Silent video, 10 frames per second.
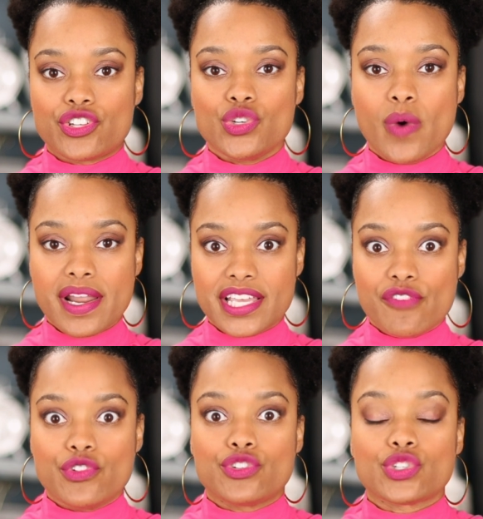do want to
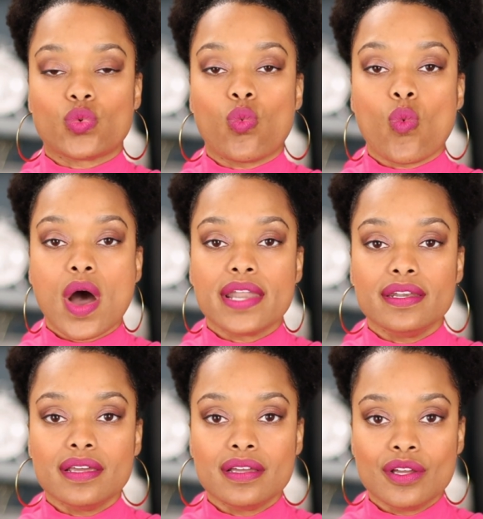give you just
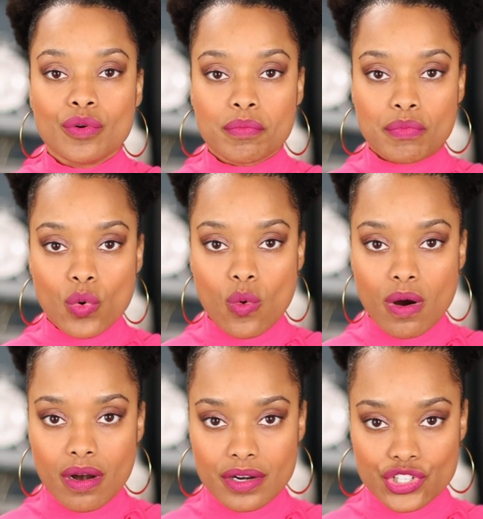one
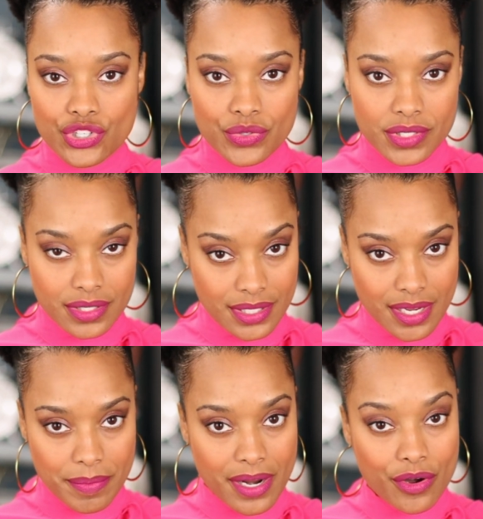more juicy
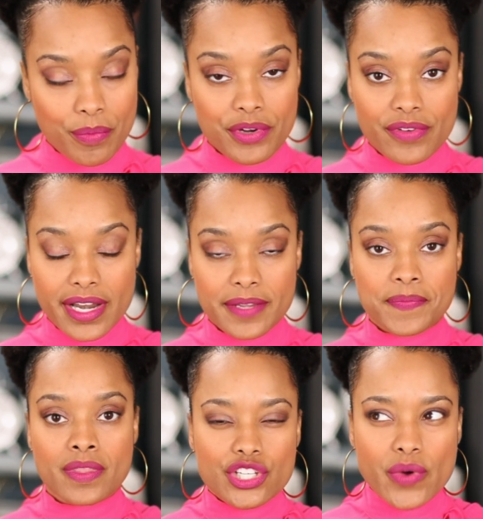tip, and I hope you're ready.
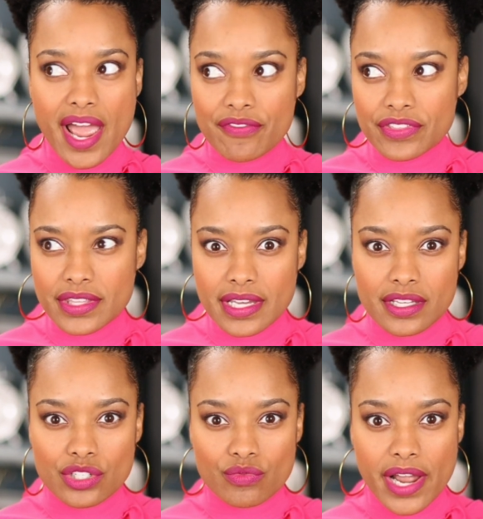Do you have
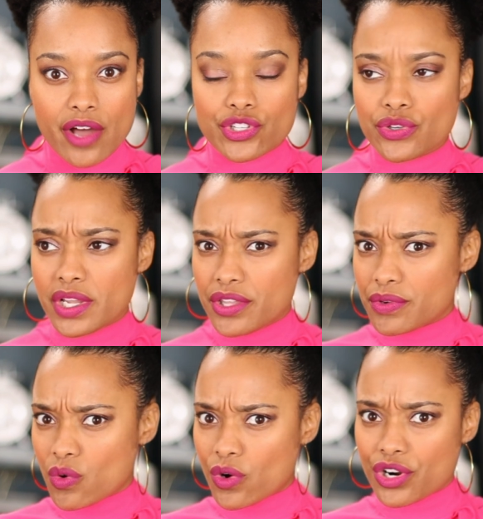things around you,
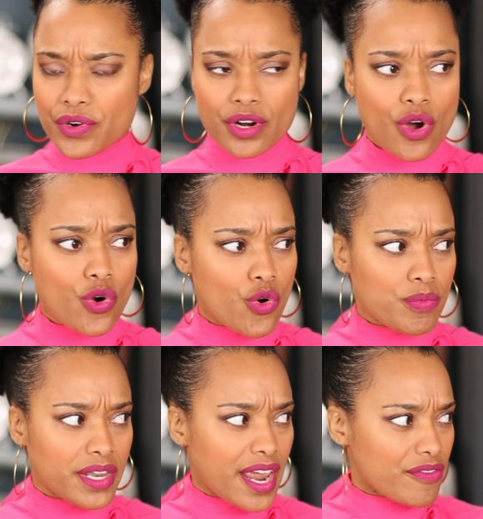either at work or at
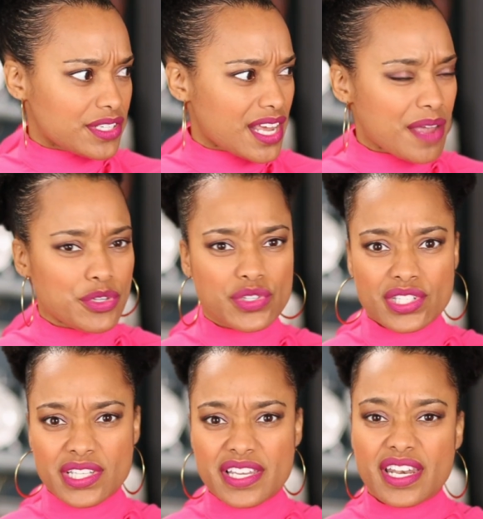home, that every time you
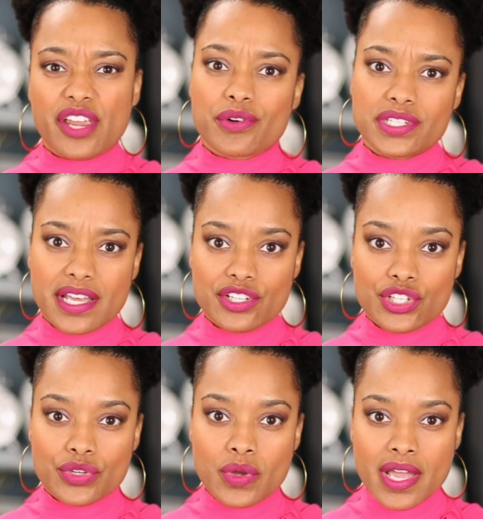see it, it
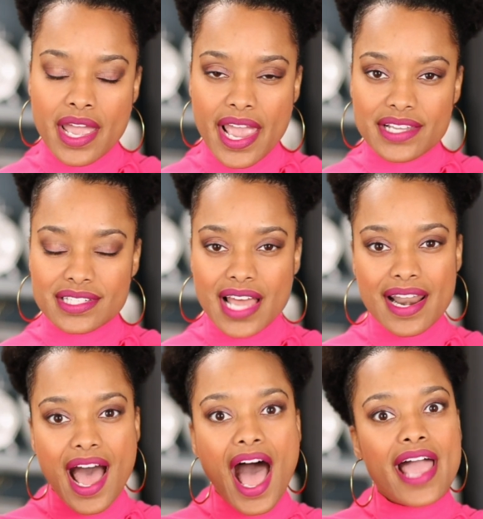irritates you? It's not
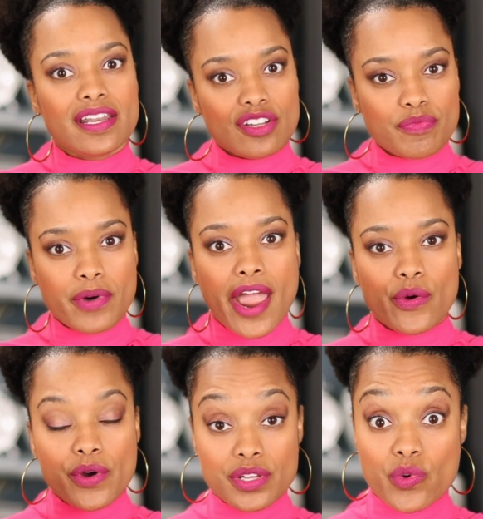a high enough
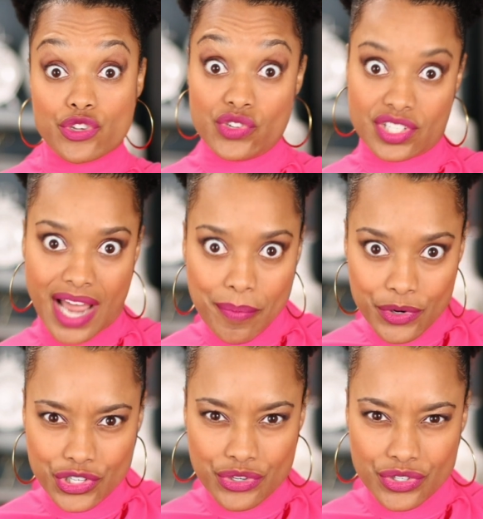priority where you stop
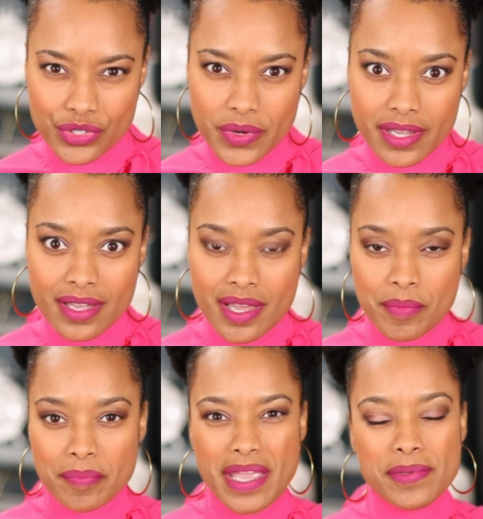what you're doing,
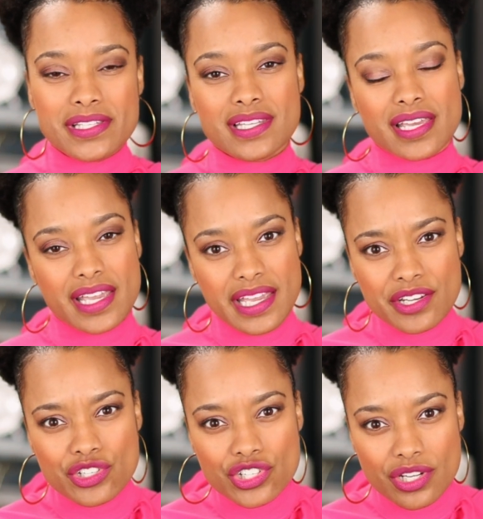but maybe it's a
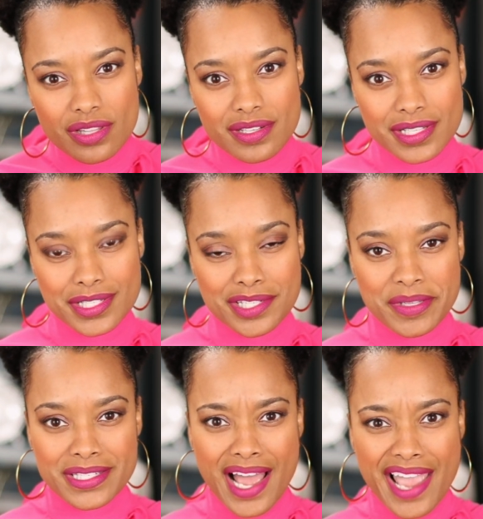hinge that needs to
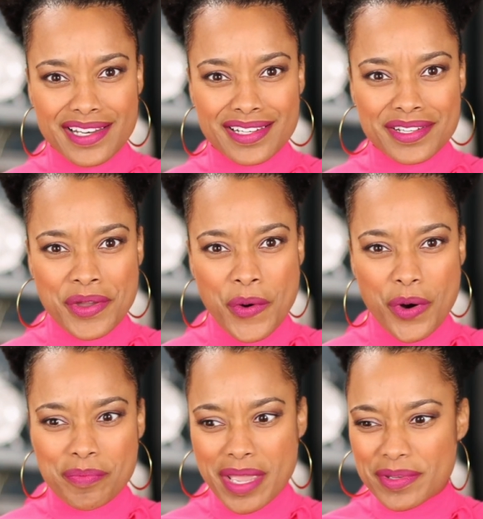be tightened,
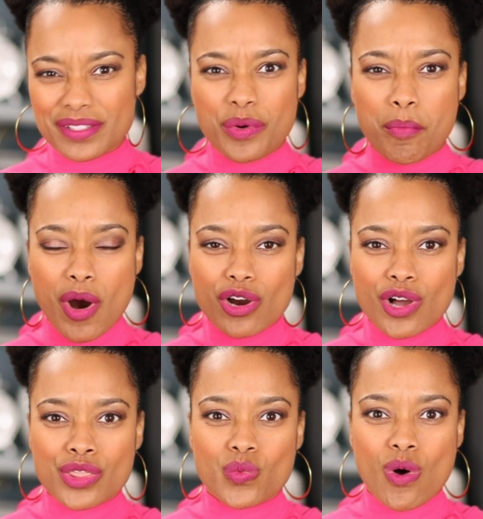or maybe a little
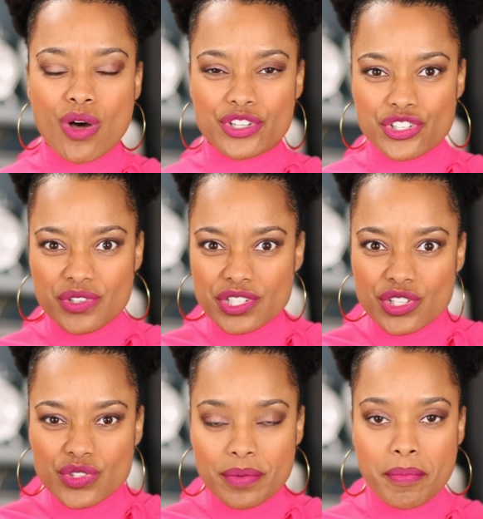mark on the wall that you need
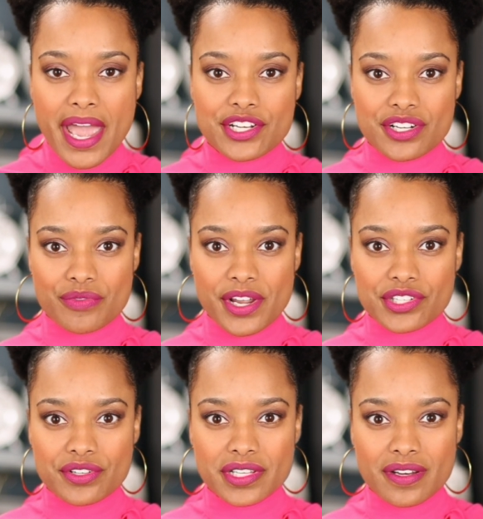to use a magic
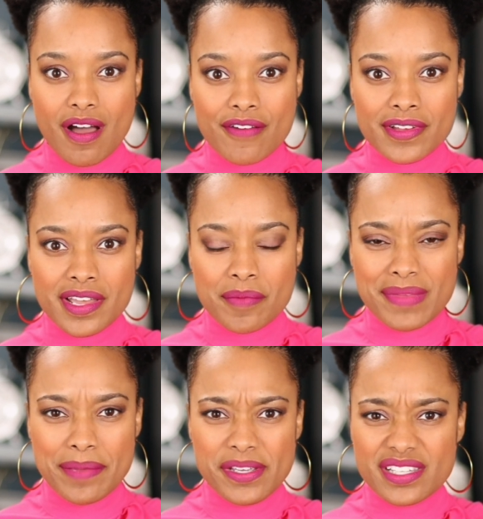eraser to get off.
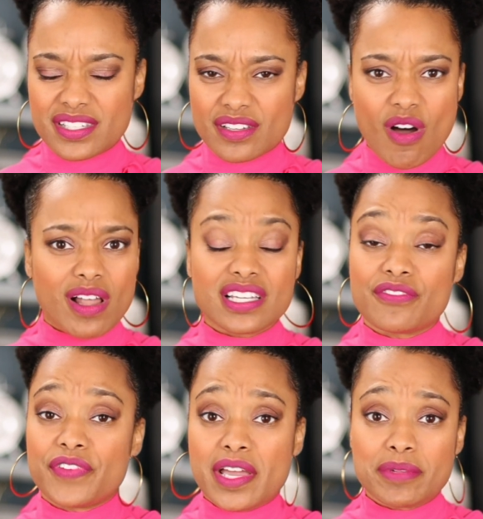Maybe it's calling
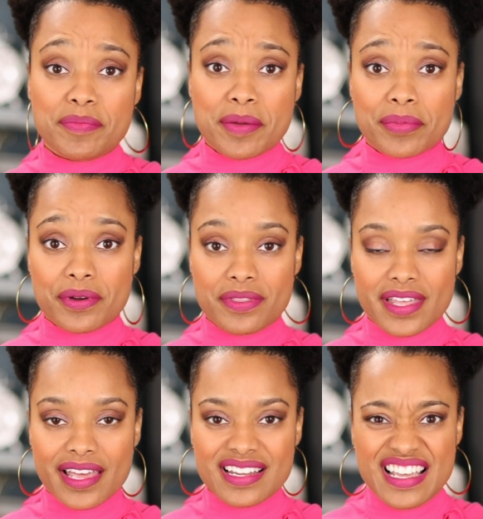a family member
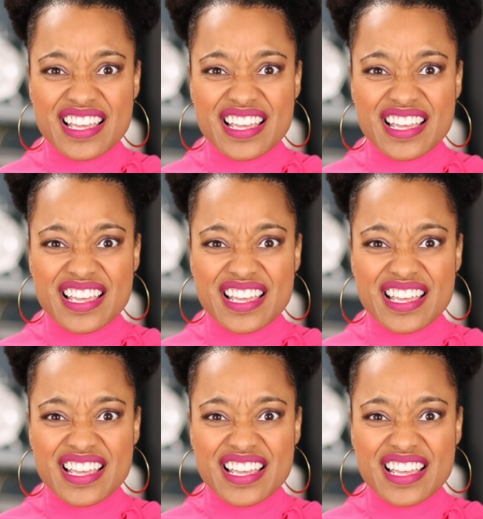that